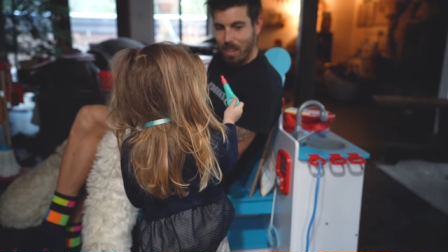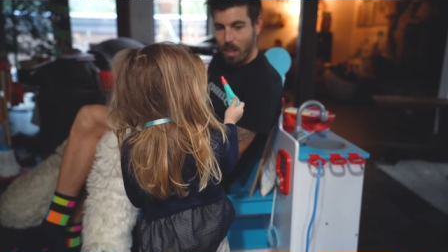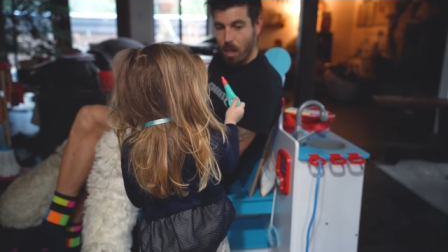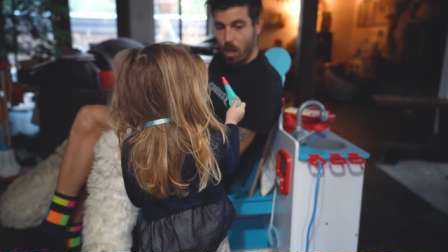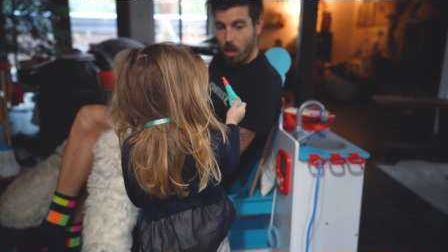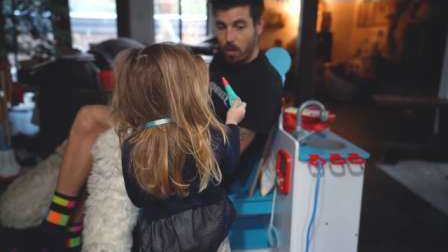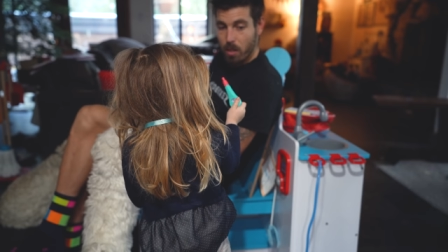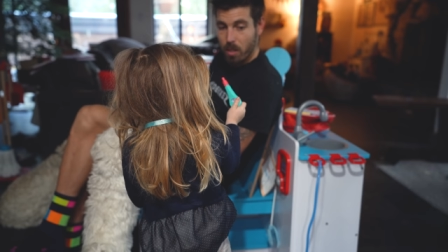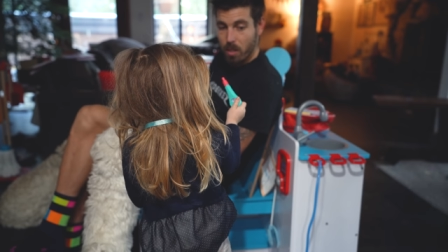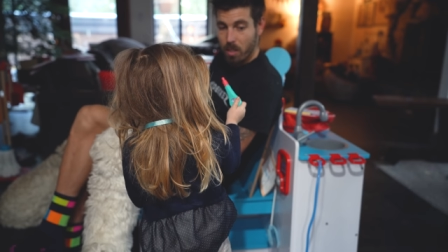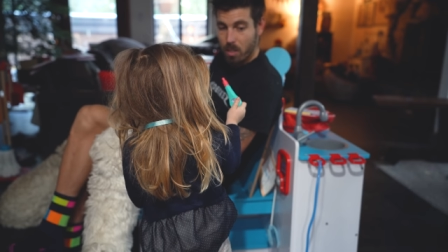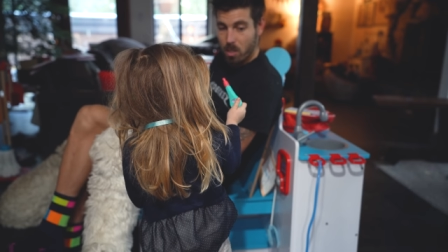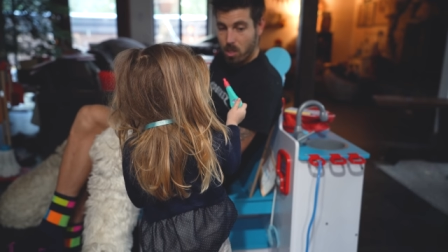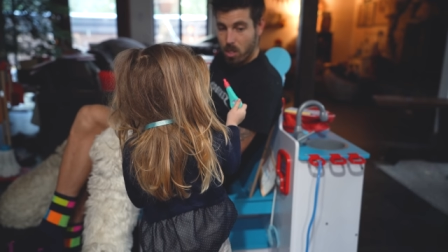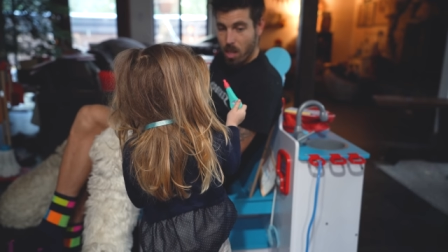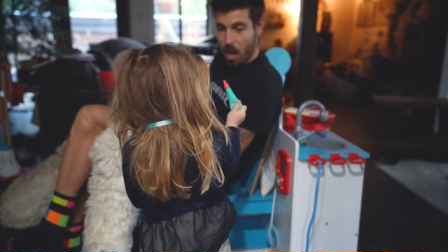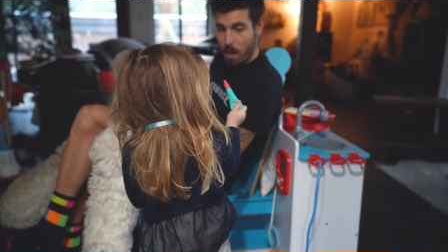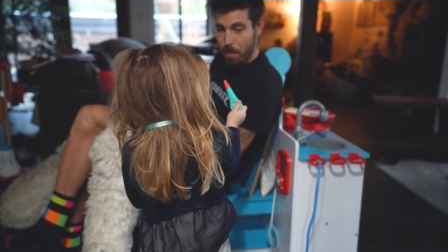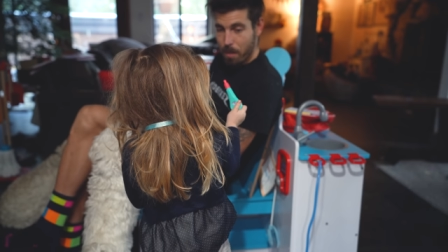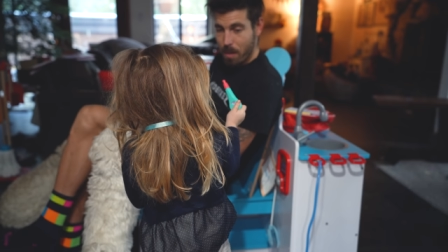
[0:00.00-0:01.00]
Oh, you gonna
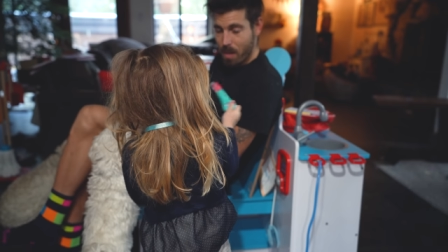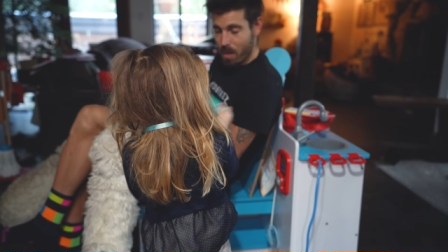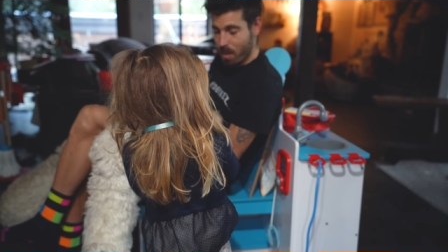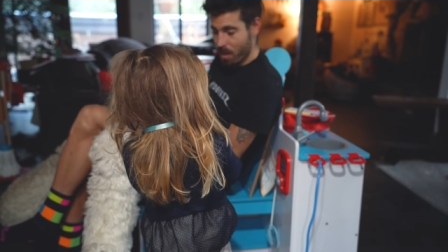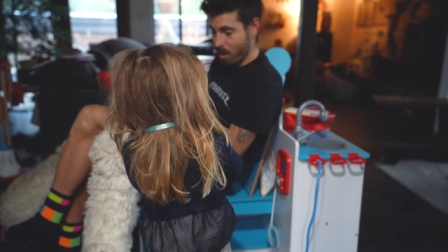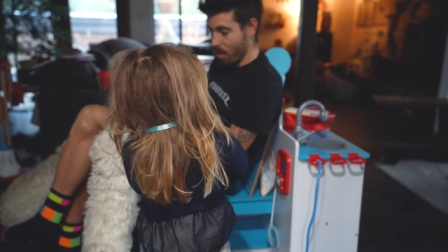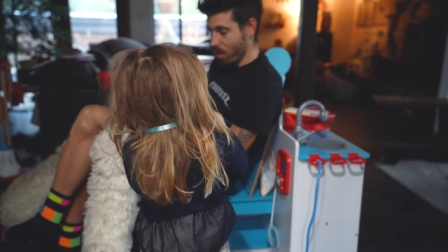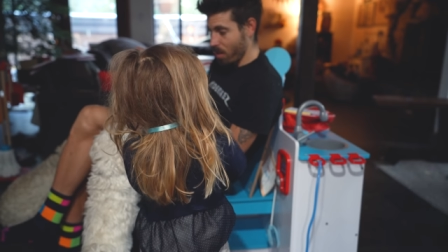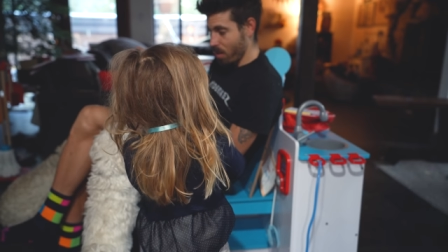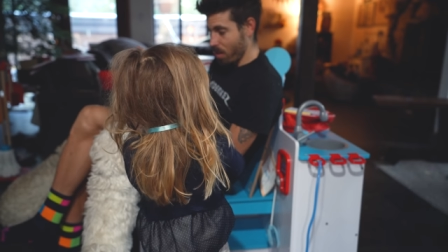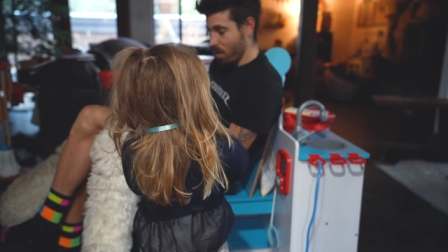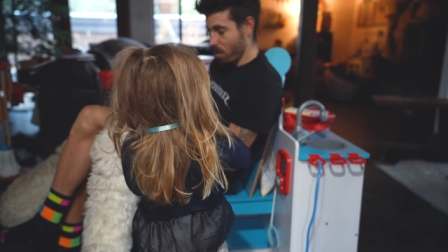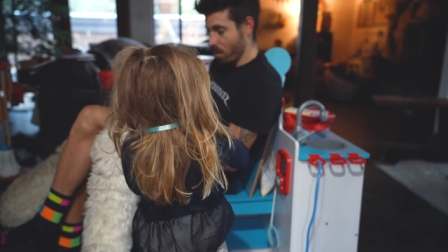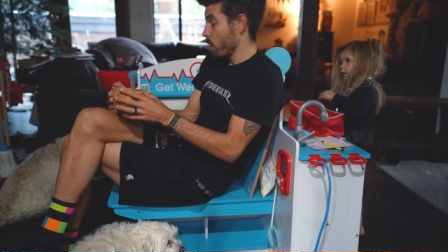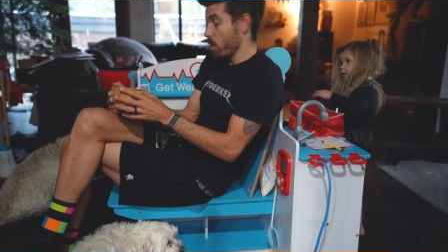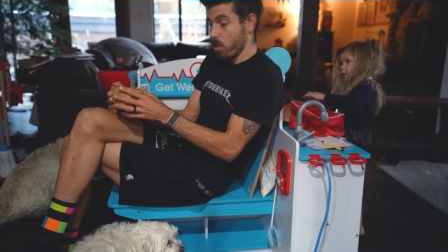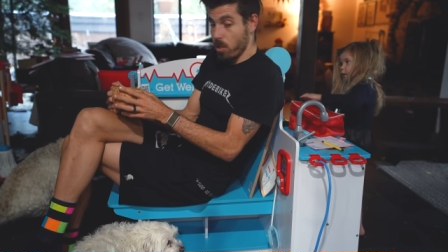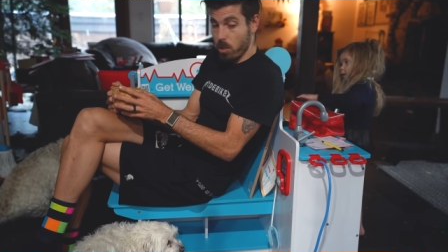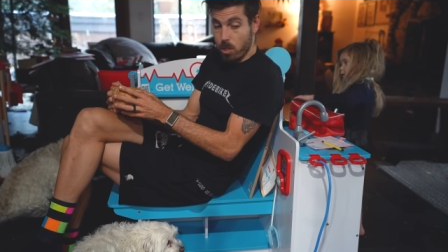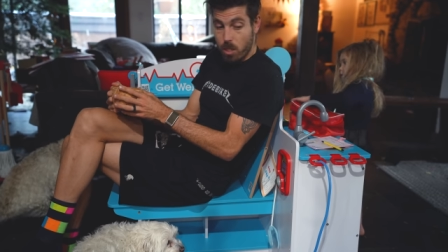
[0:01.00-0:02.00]
shot me?
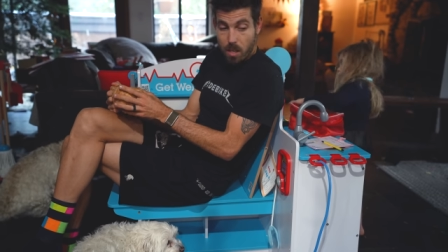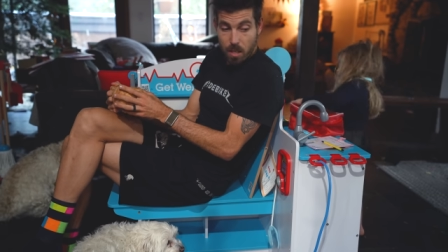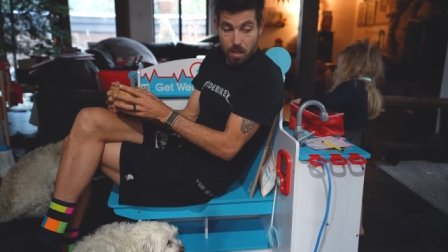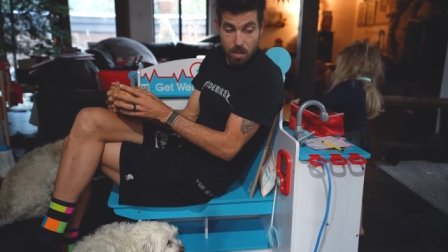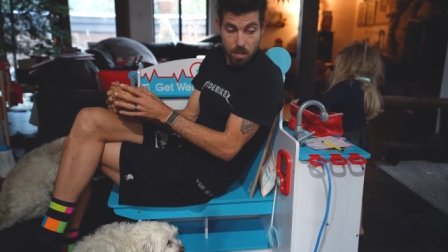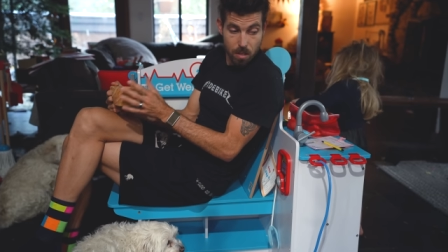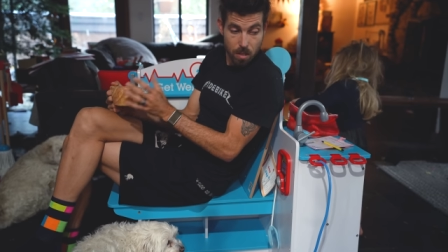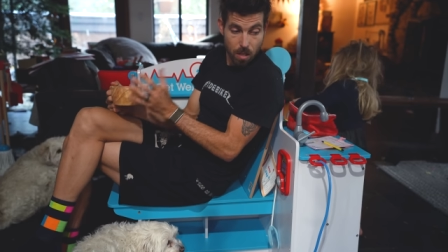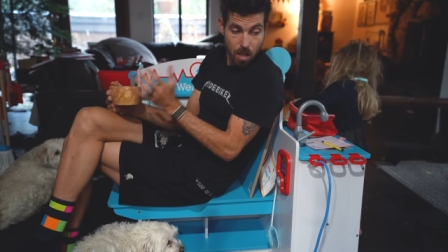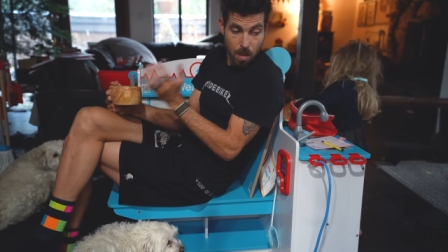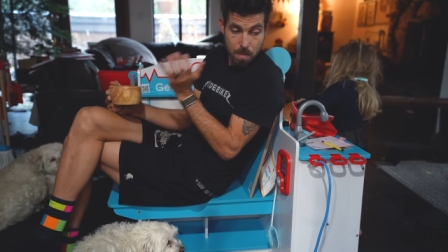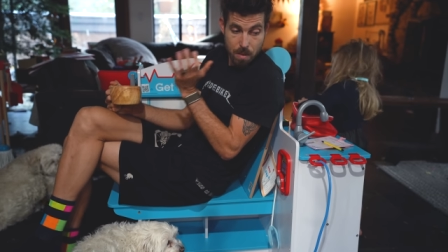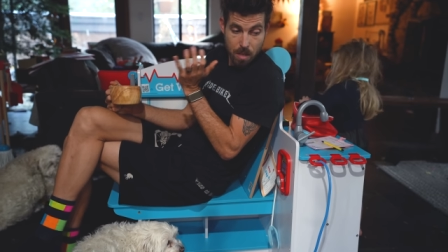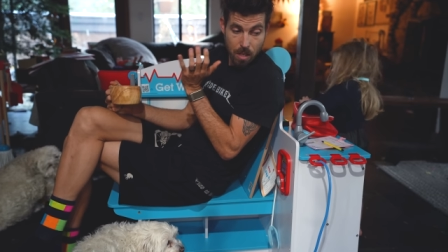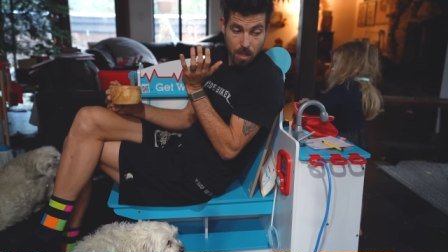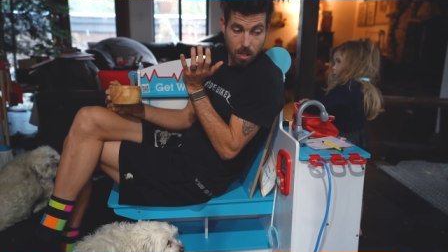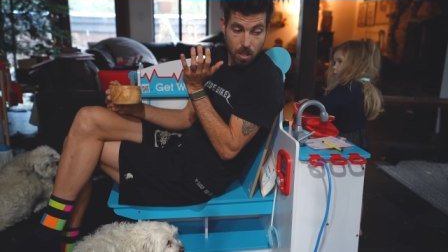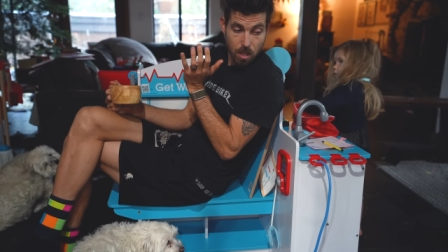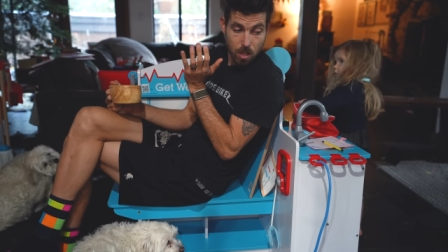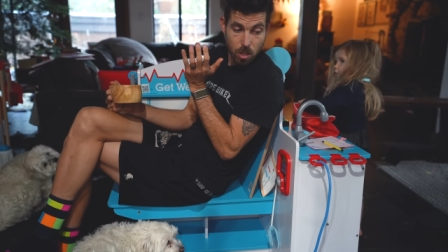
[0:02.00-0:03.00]
She is, I mean,